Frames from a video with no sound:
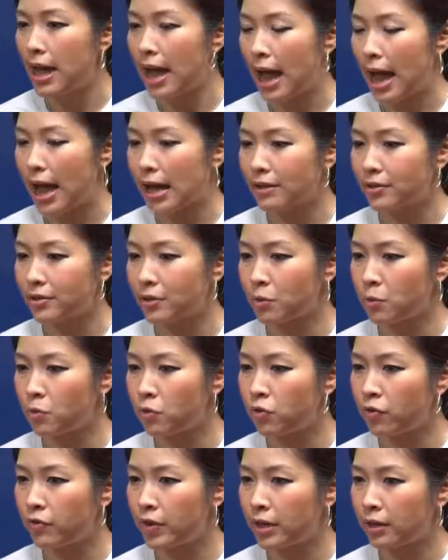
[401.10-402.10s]
and
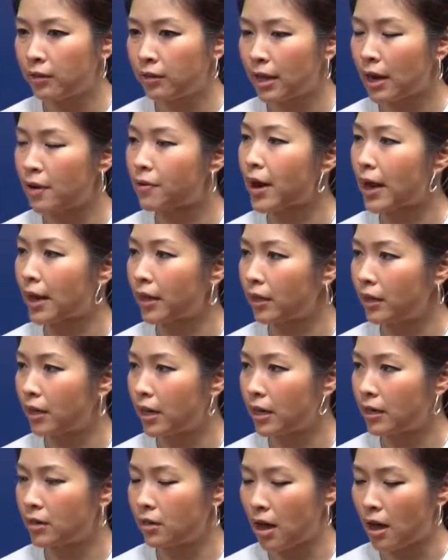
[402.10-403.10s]
moving
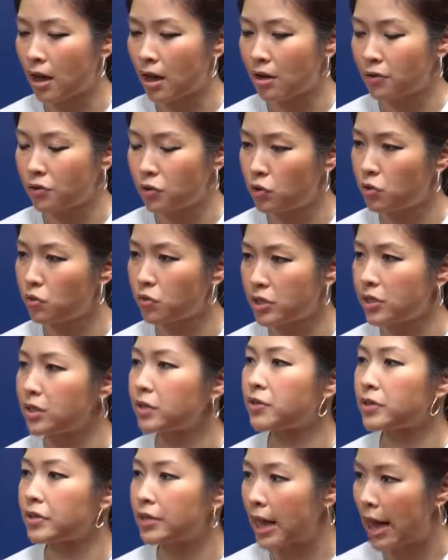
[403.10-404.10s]
directly to
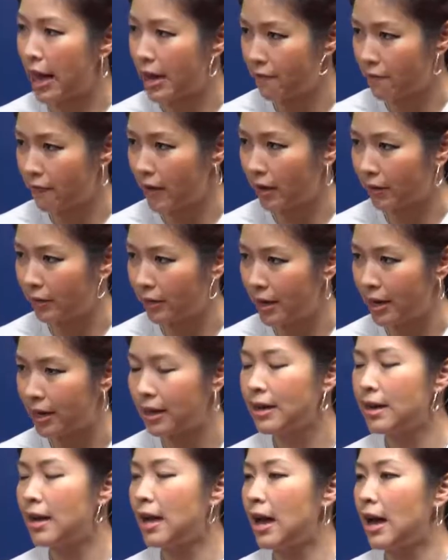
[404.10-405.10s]
Series A funding,
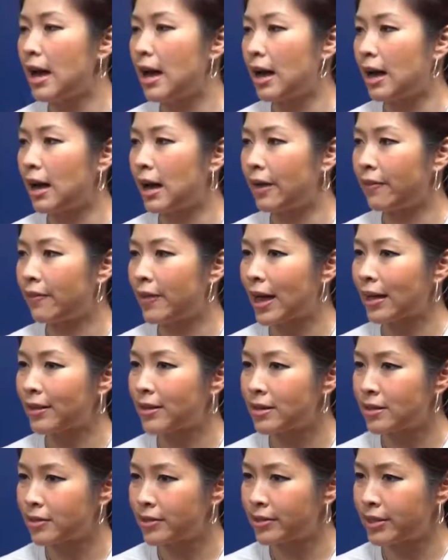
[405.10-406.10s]
and that
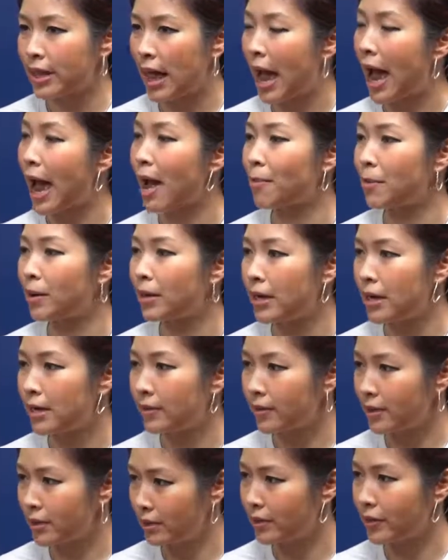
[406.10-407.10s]
is happening
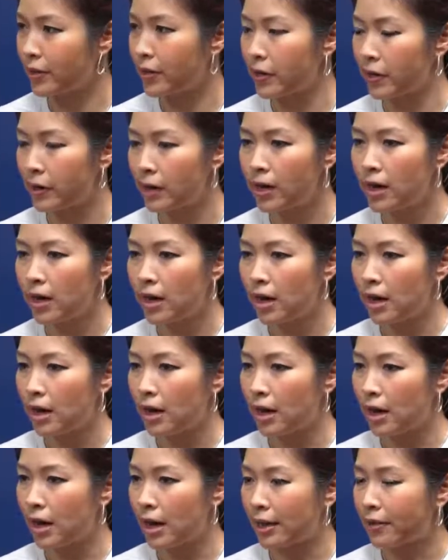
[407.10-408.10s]
this year.
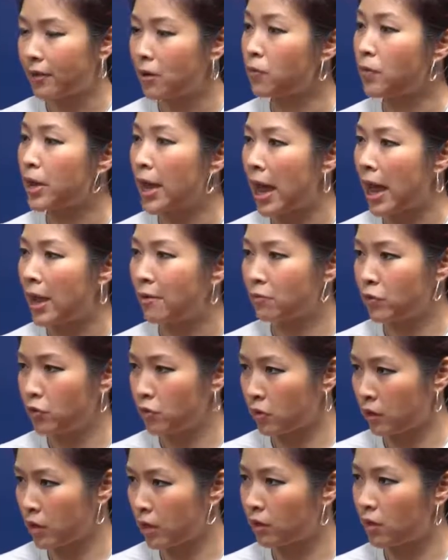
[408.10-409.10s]
And we aim to
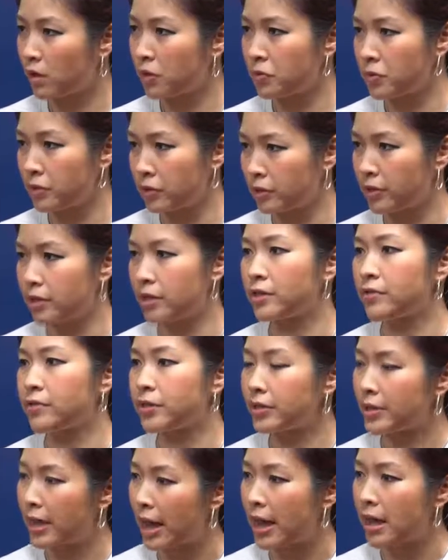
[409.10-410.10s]
close the Series
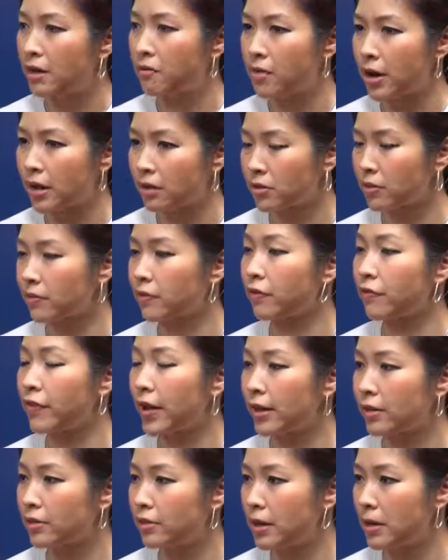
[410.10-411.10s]
A rounds of
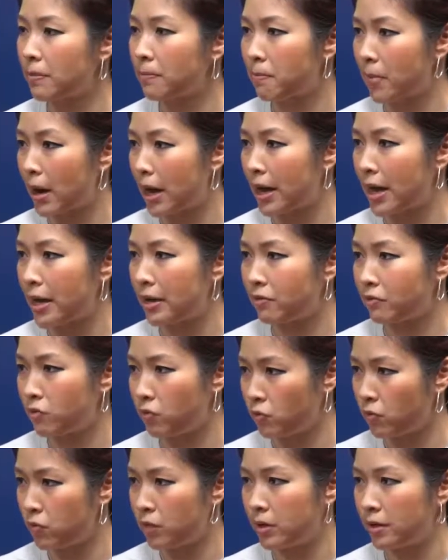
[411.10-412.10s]
funding by
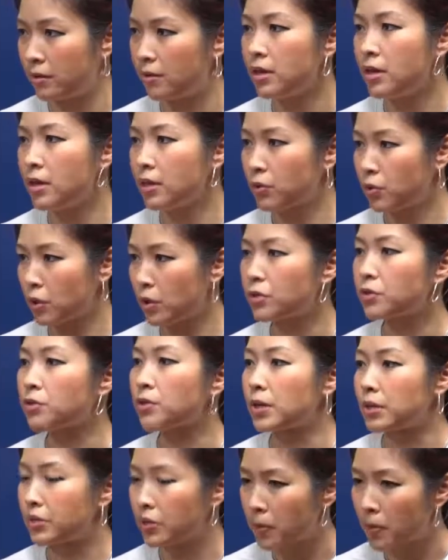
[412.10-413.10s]
June
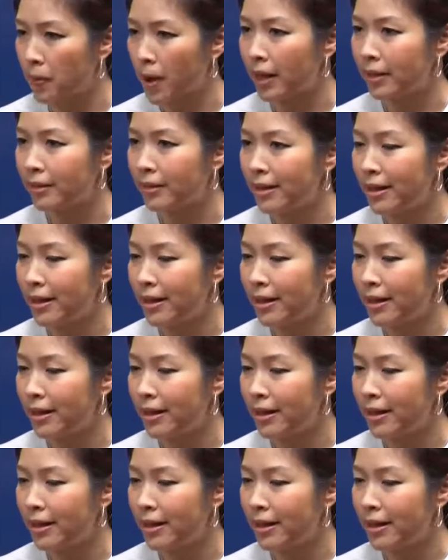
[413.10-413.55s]
2021.